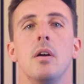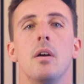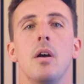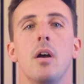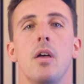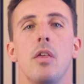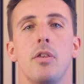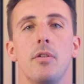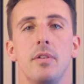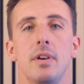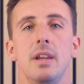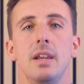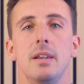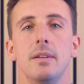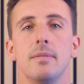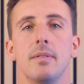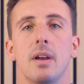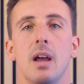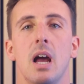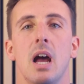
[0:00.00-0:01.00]
3,
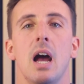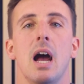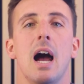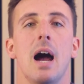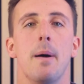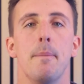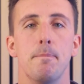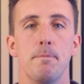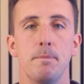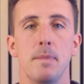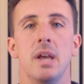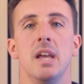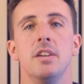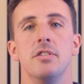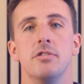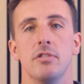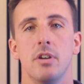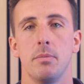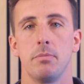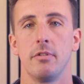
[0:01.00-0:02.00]
a major
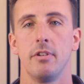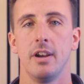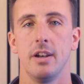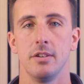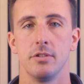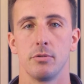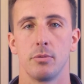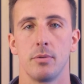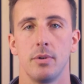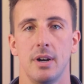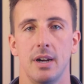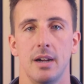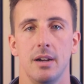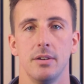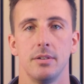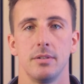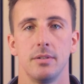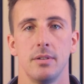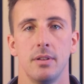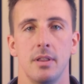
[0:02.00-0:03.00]
upgrade is required,
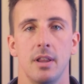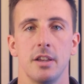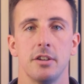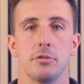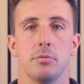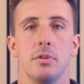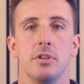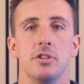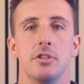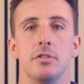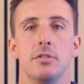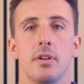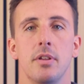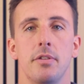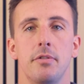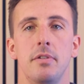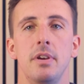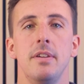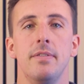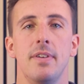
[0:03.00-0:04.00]
like switching to a
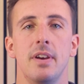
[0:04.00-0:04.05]
3-phase